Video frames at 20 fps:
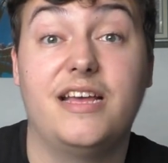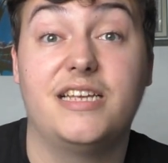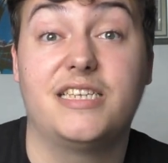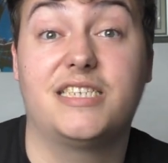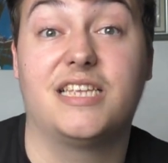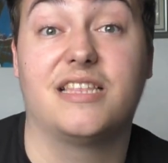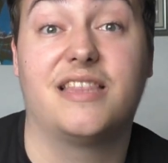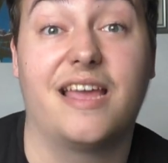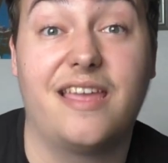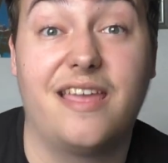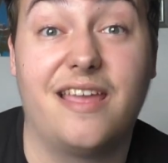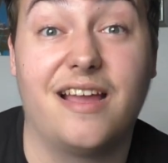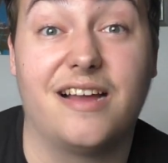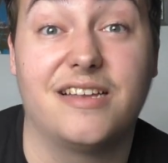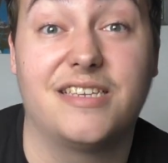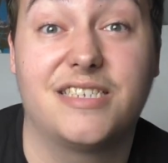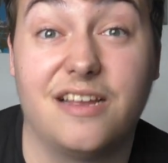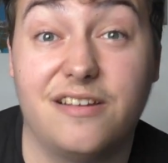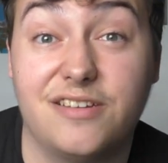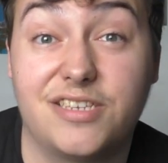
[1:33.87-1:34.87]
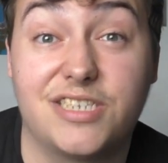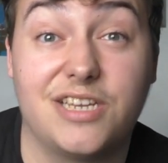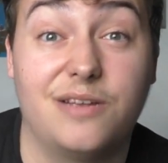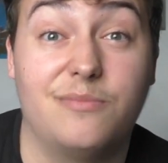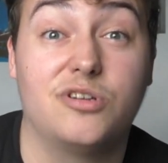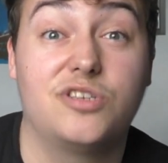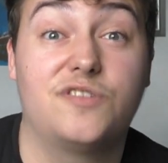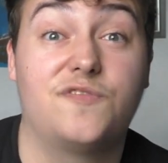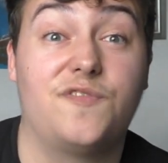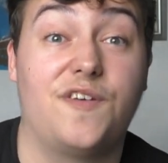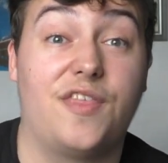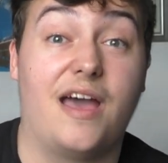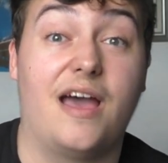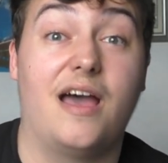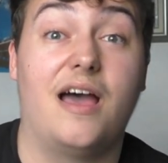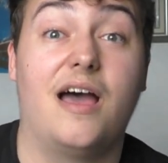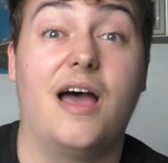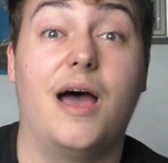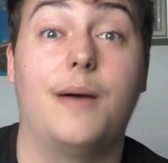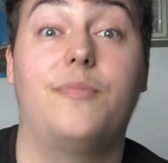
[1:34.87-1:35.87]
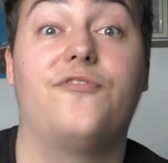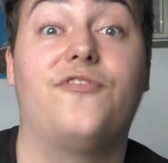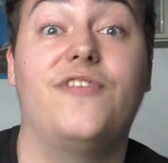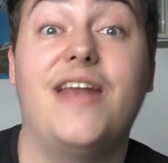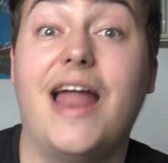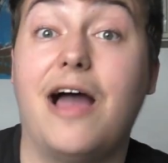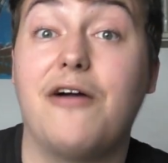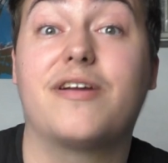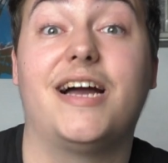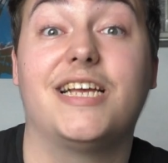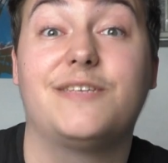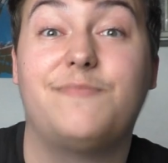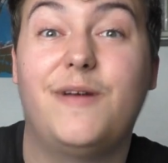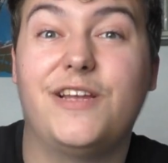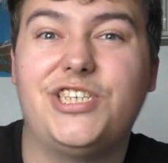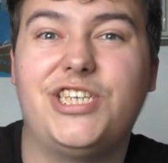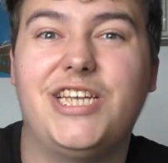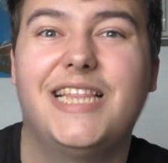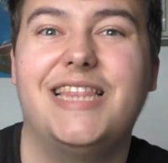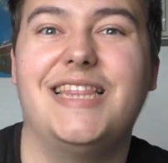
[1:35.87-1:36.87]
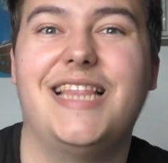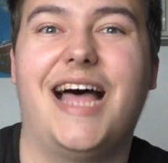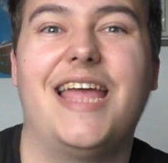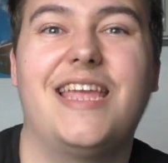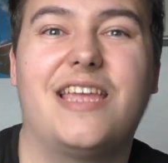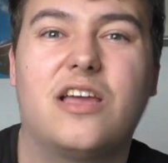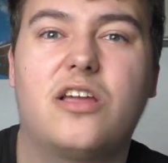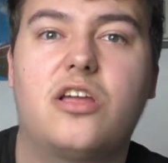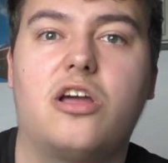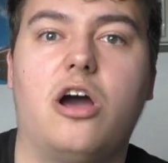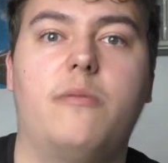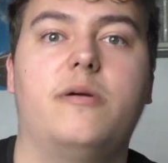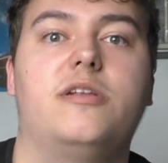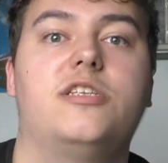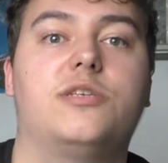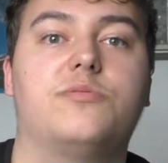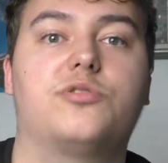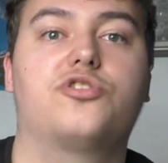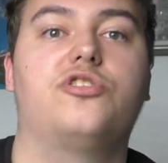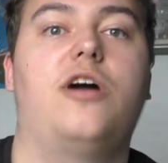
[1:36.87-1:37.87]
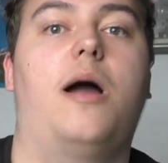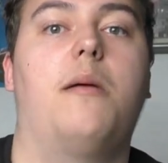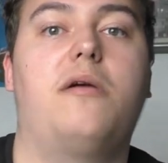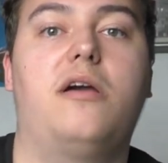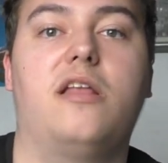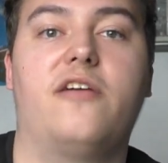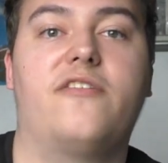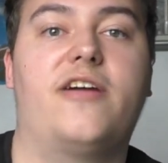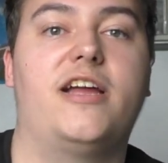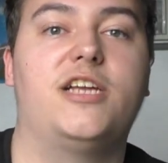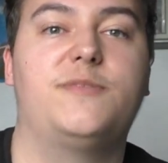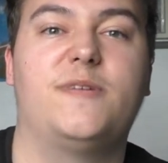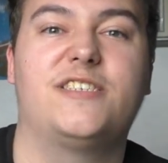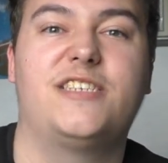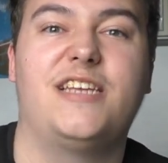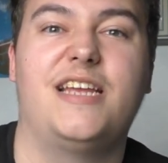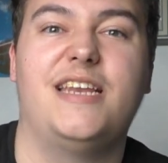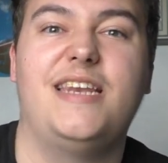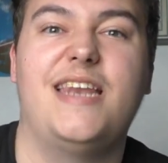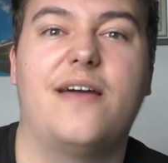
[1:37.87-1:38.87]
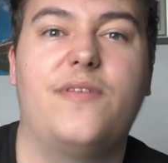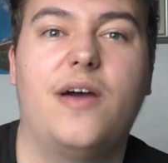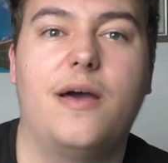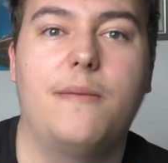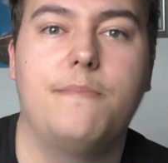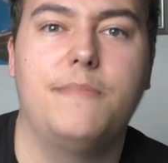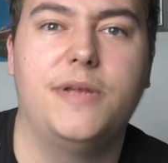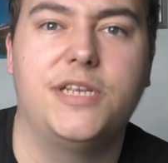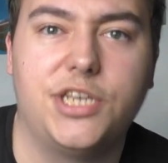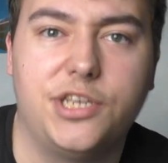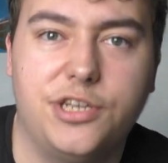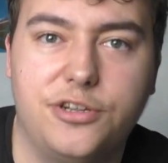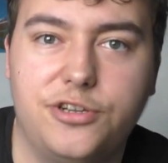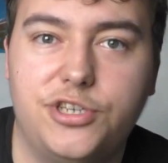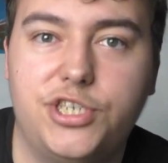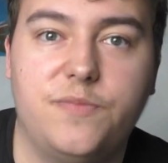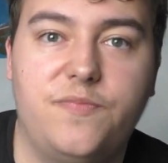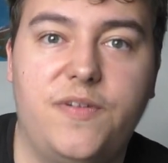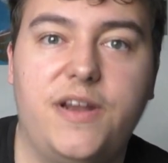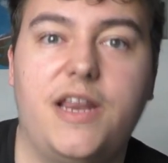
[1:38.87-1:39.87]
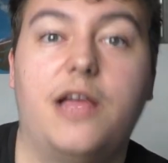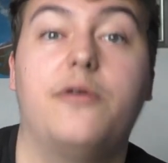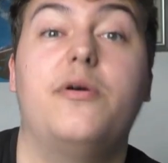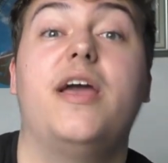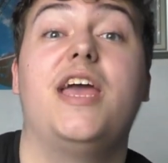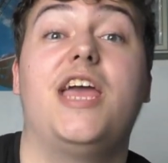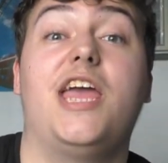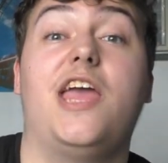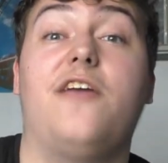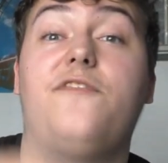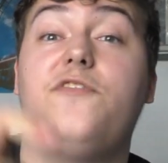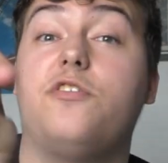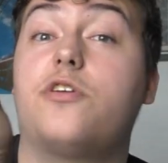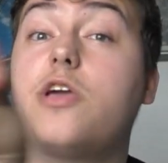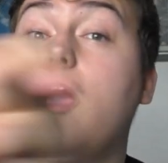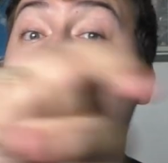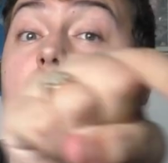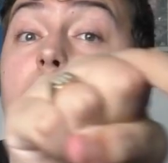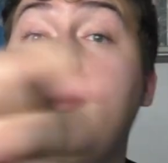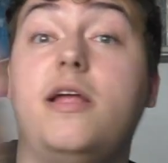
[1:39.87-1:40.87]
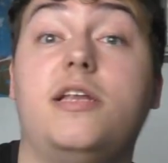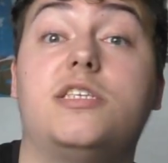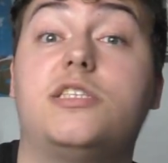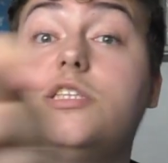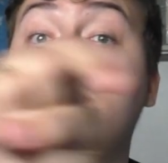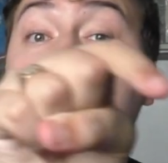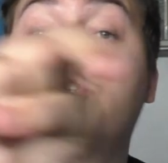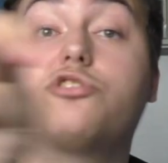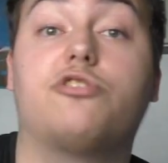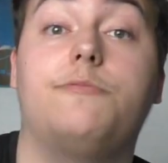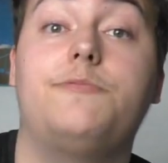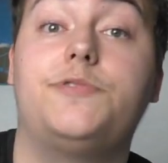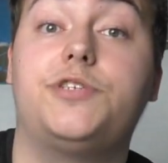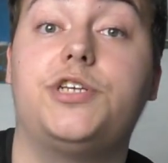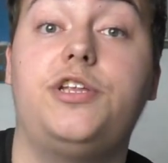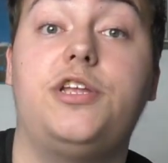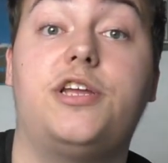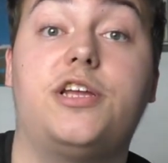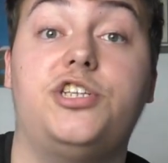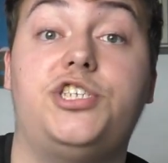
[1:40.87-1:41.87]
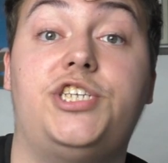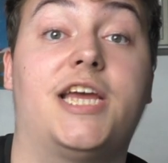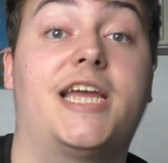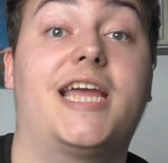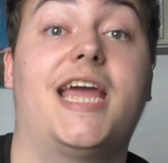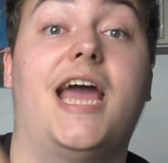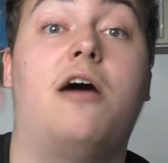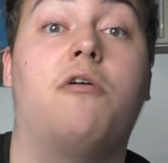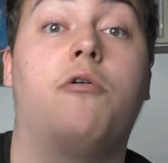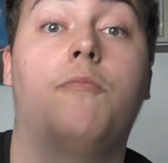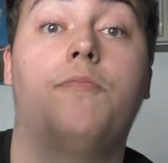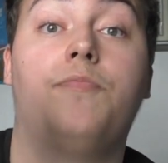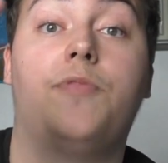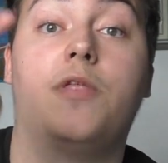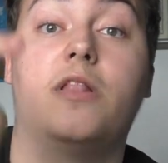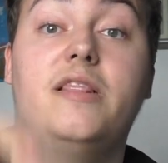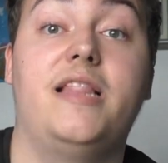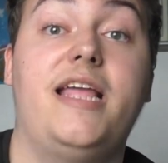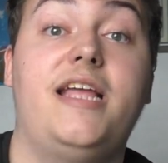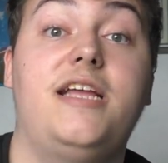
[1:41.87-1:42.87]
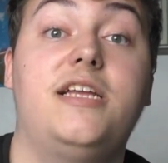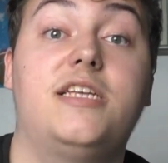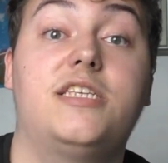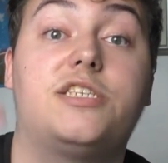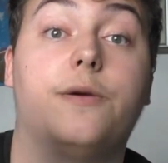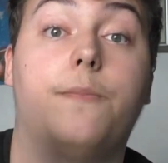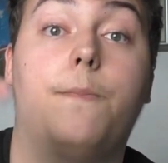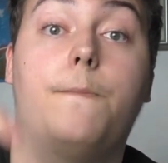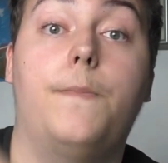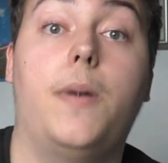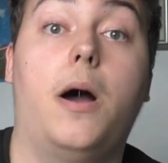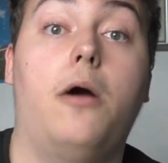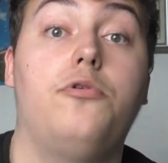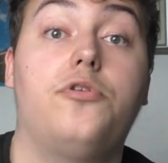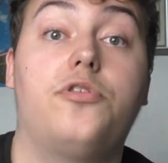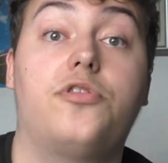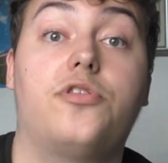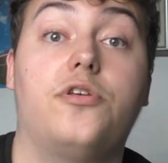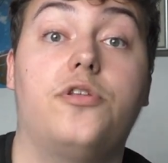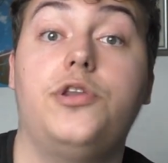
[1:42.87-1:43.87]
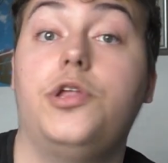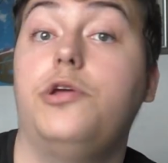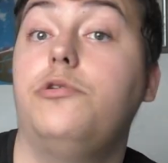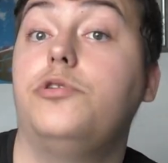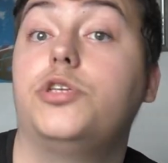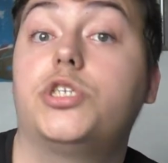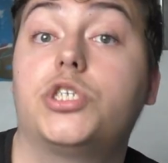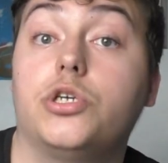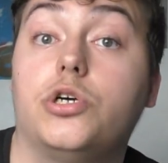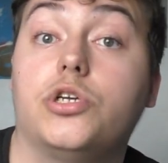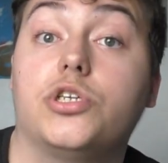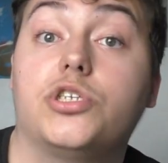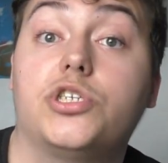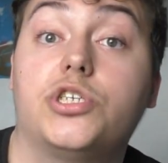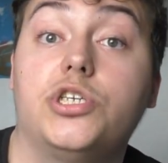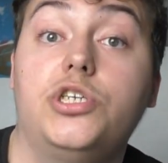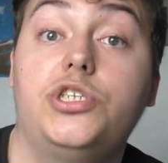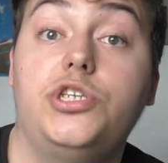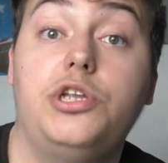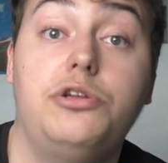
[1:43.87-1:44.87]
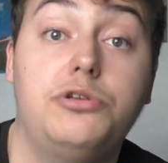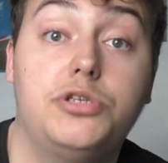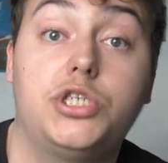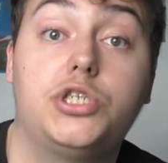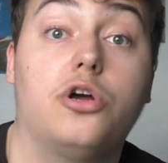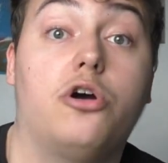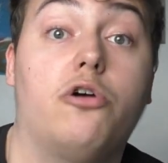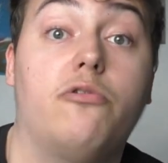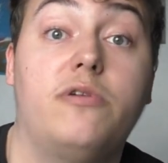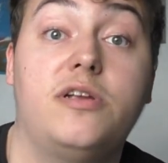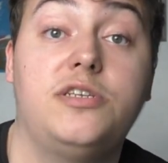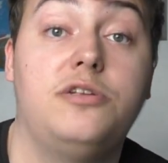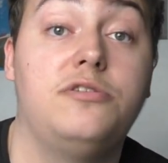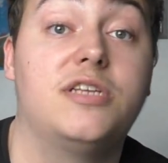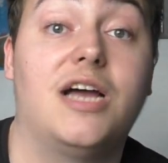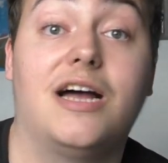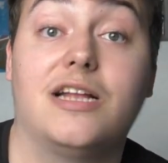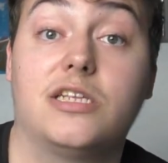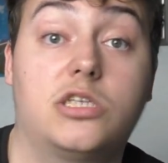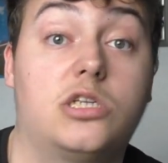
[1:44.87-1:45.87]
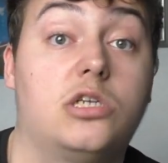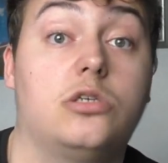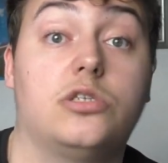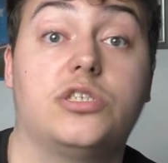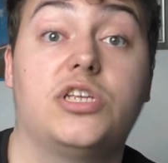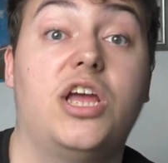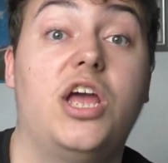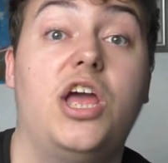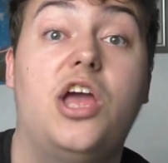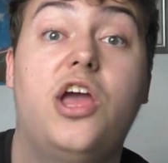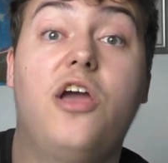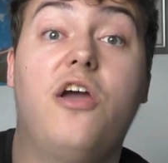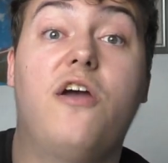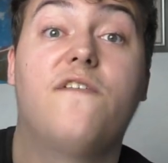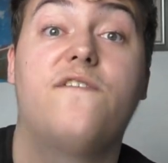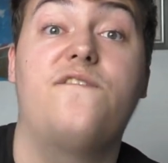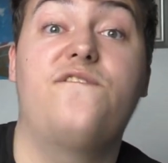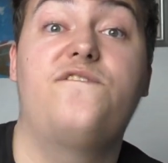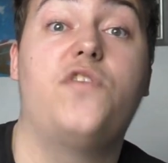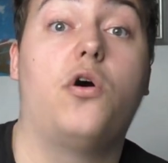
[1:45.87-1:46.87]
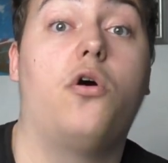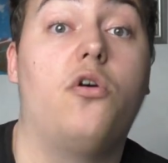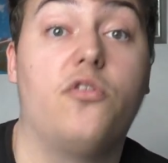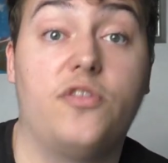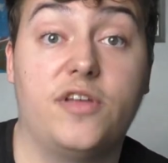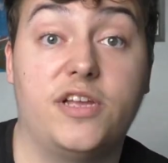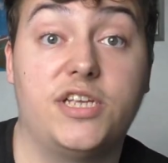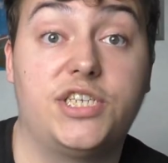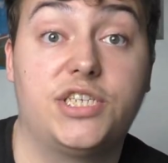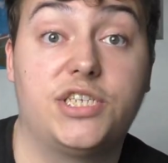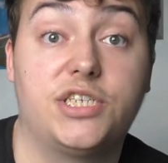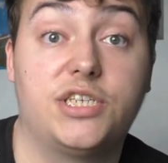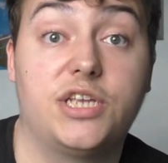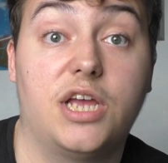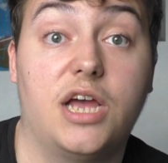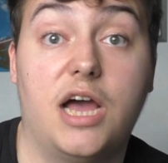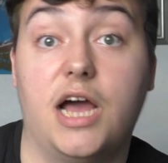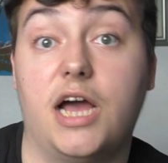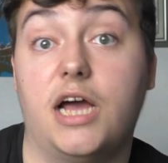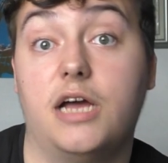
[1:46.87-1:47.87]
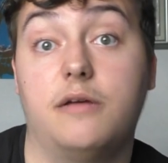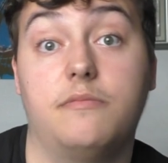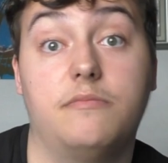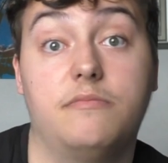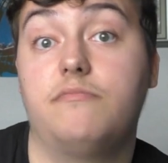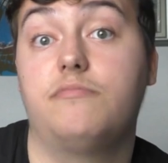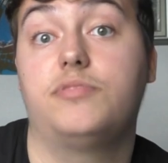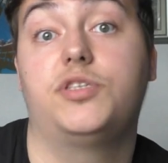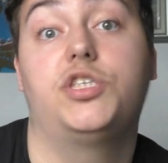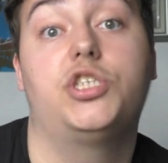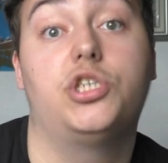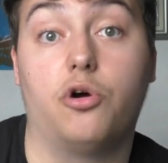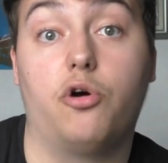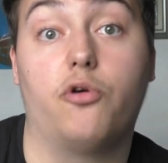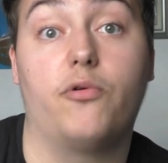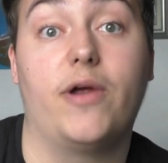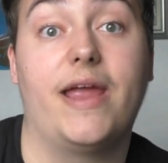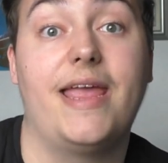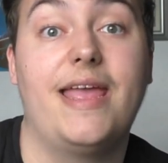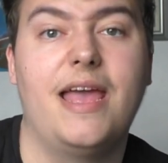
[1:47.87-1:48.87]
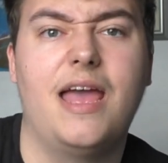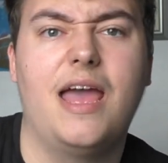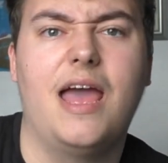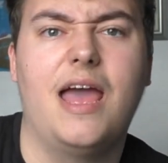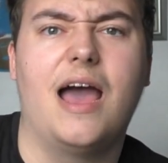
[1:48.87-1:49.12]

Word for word: So thank you guys so, so much for that. Uh, but for now, guys, make sure you like, comment, subscribe, click the notification bell so you never miss a YouTube video. If you go into the description, you can check out the links to both news sources, news story, news articles for this uh, story.